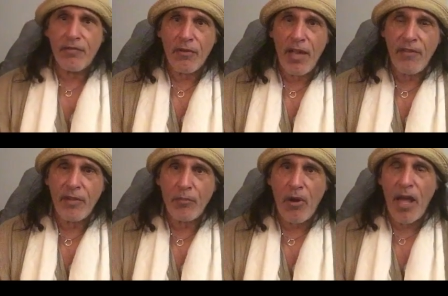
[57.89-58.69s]
for having
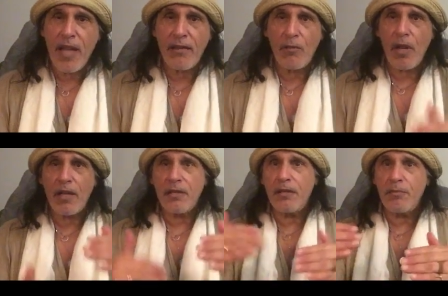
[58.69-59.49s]
pride and
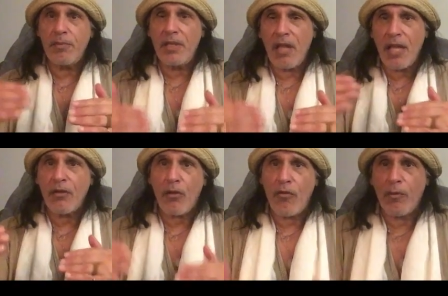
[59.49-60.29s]
wanting to be like
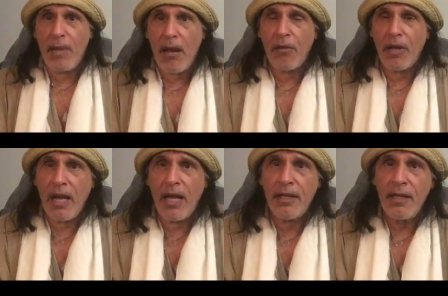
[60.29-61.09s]
or overpower
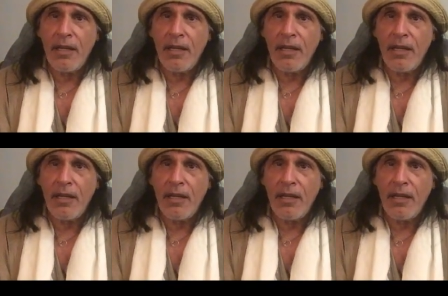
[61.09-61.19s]
God,